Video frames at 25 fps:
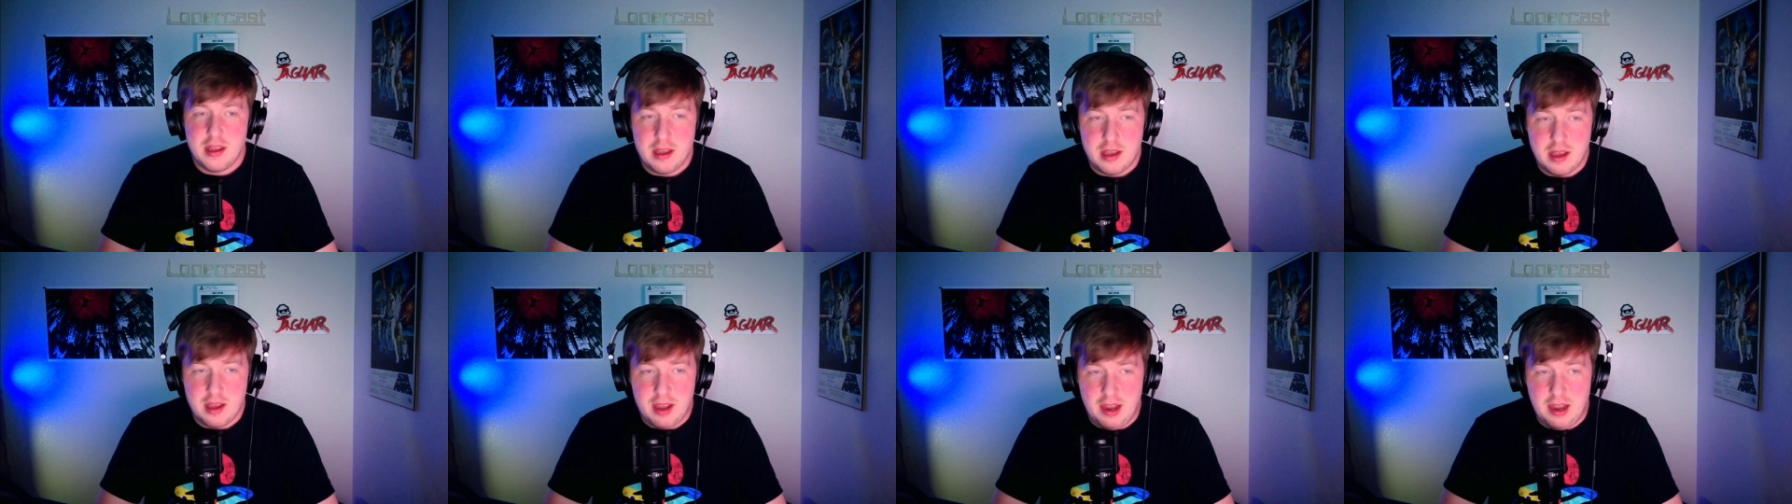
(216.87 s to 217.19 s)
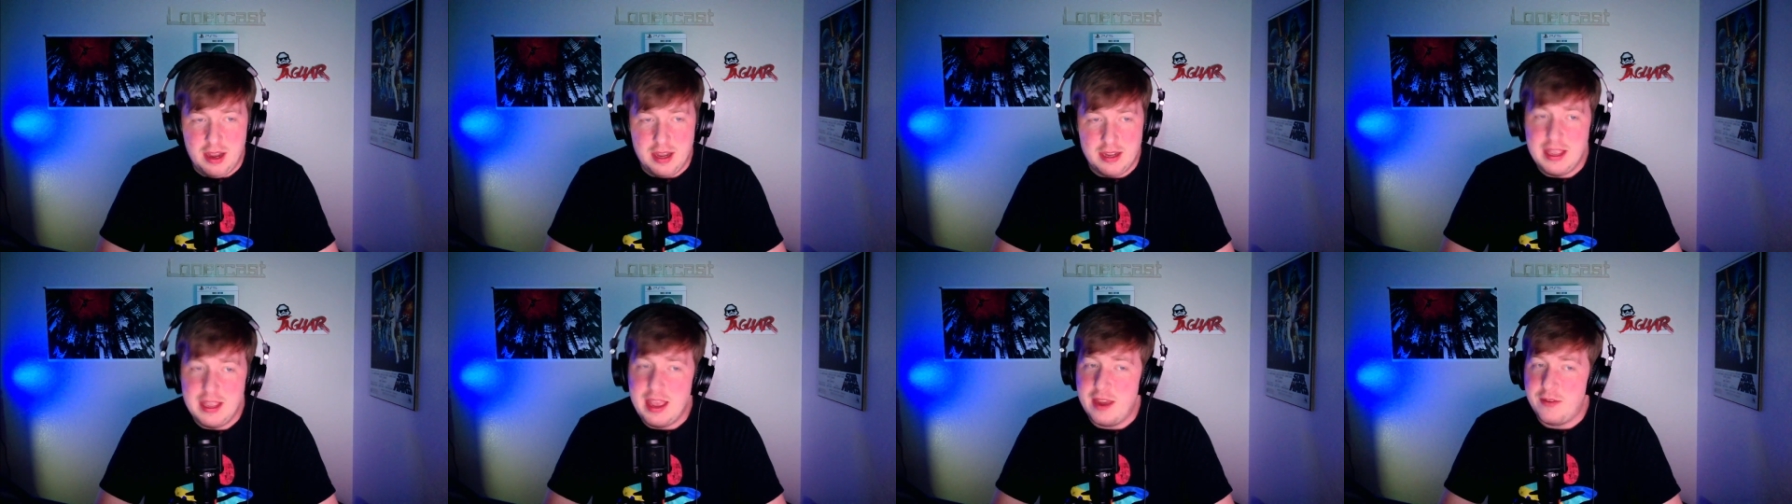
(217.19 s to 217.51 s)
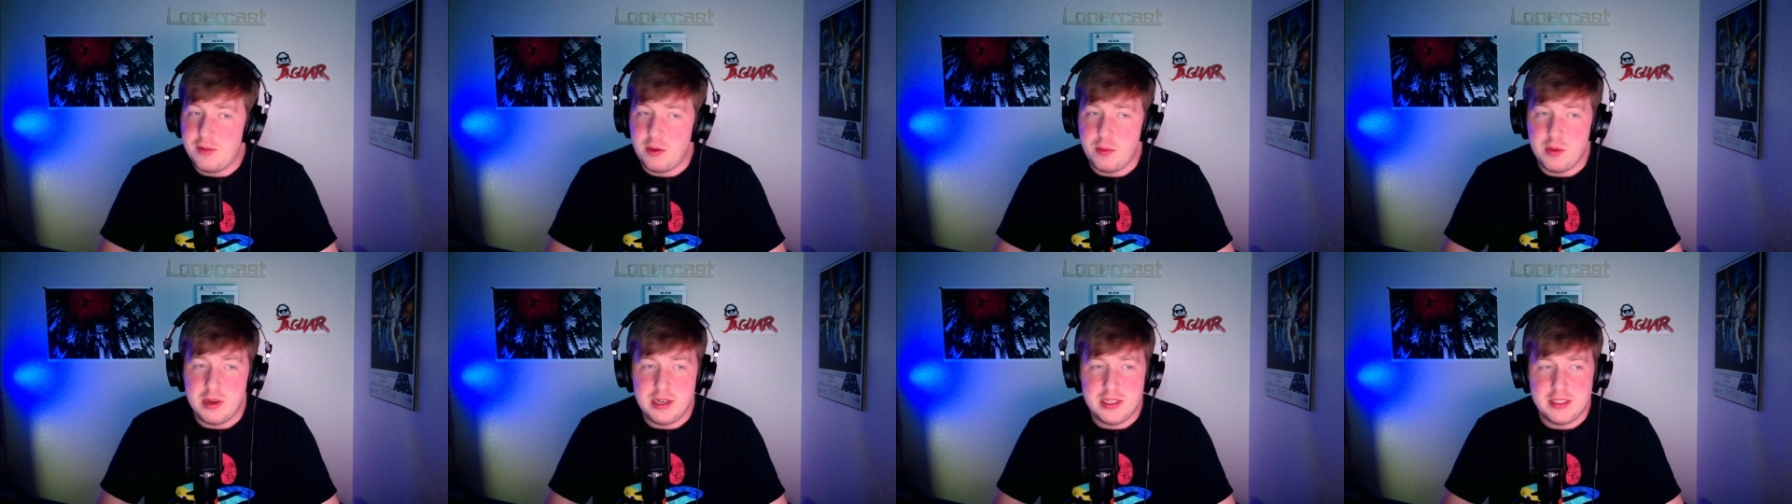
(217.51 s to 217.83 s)
Uh,
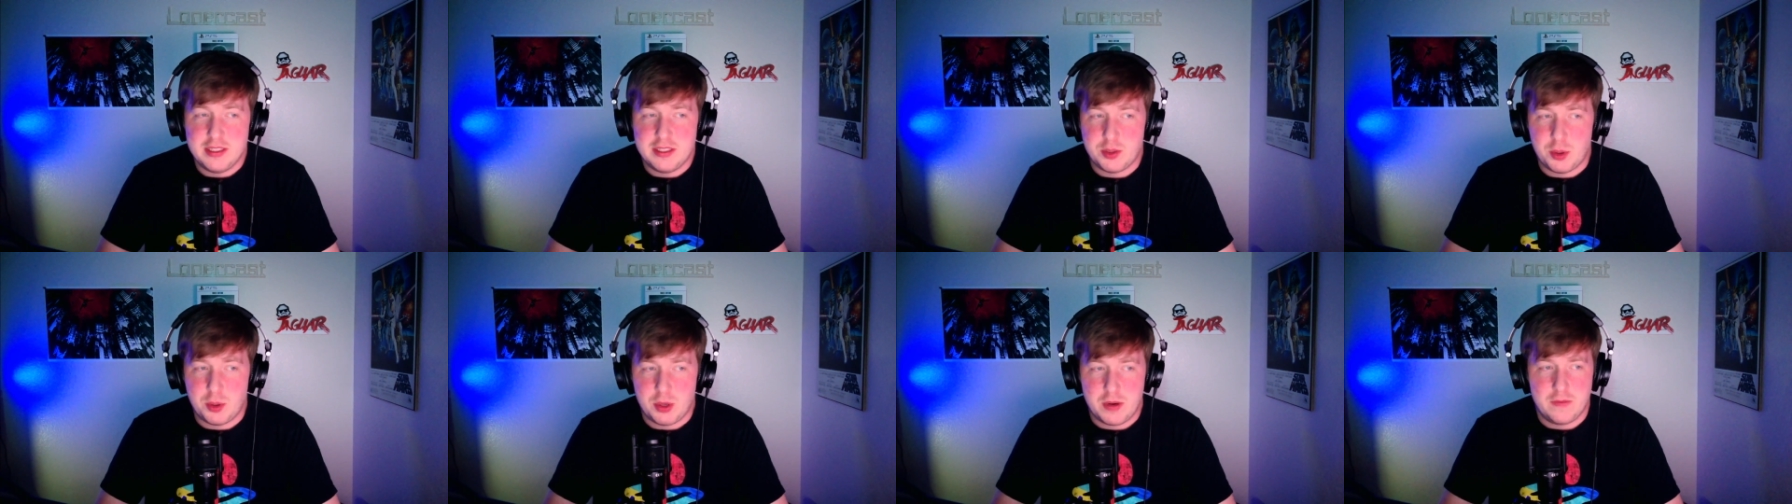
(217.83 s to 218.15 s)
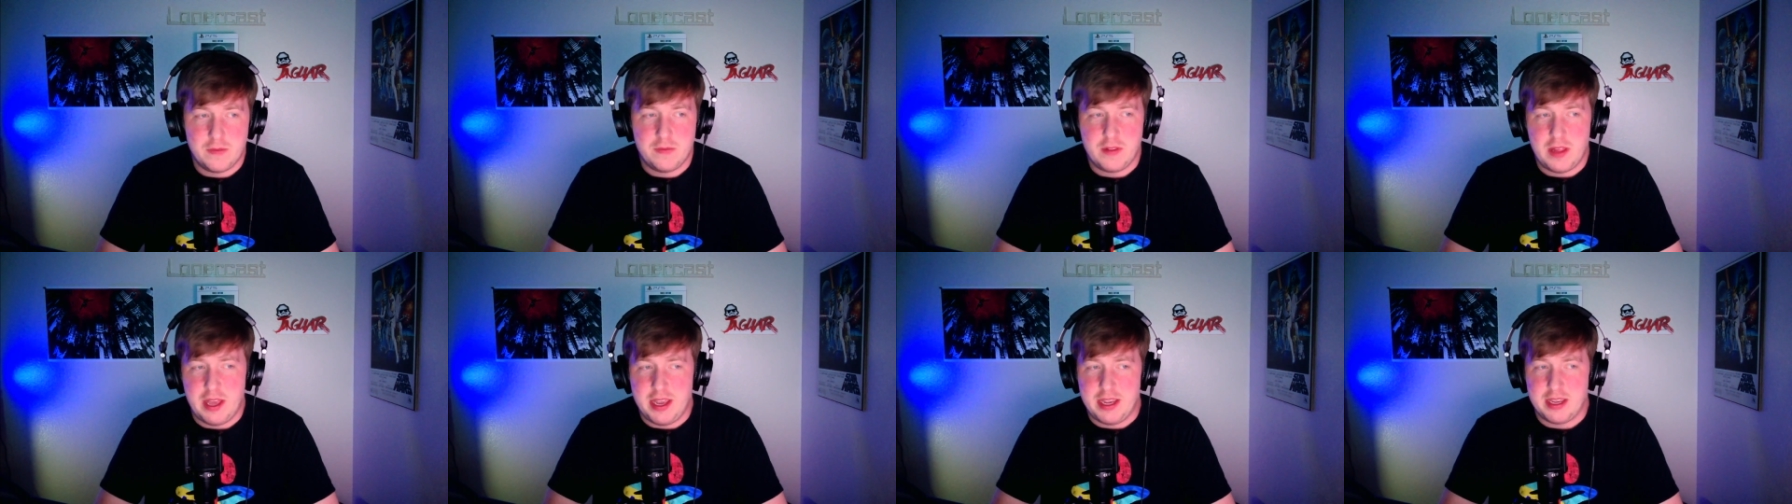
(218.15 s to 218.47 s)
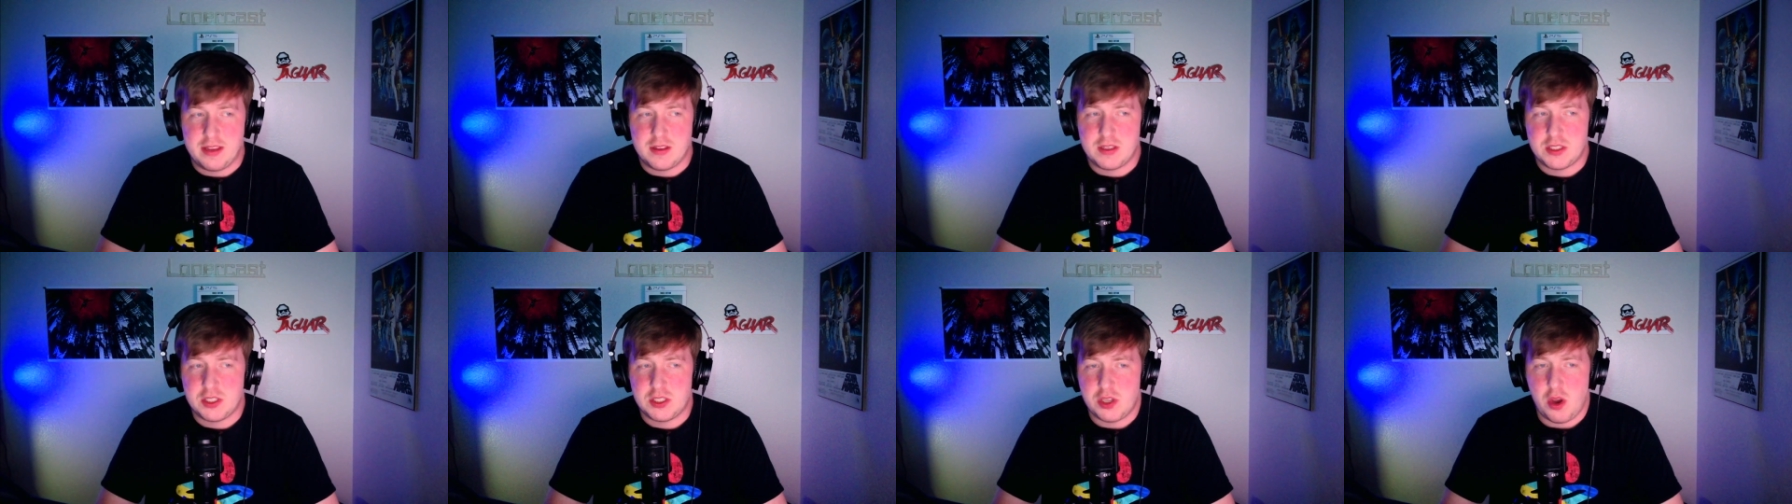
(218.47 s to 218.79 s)
everyone is sort of like,
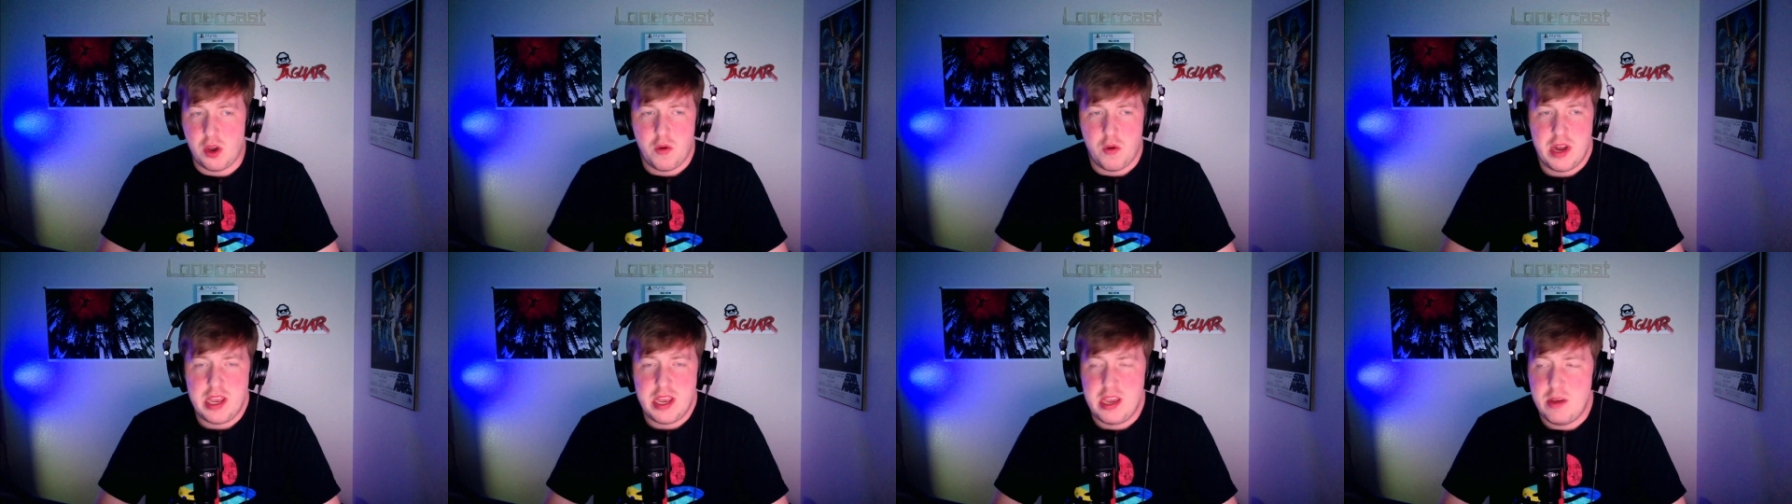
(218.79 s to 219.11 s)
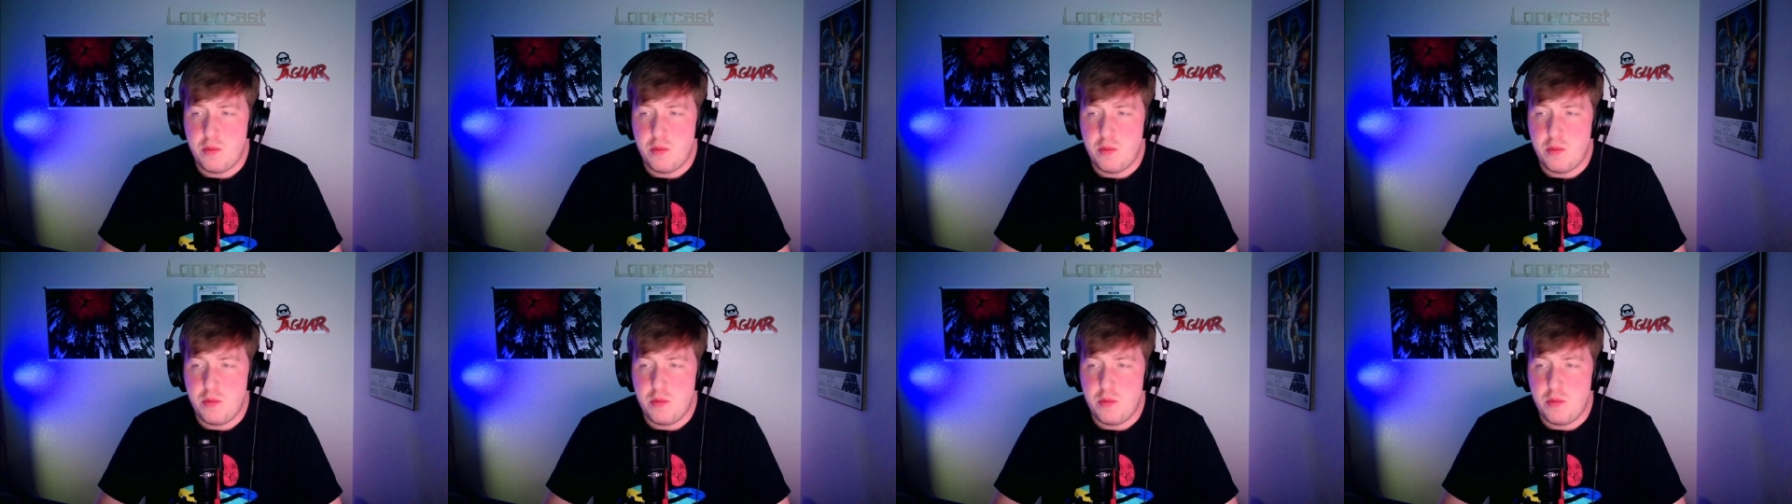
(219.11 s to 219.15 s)
Sony,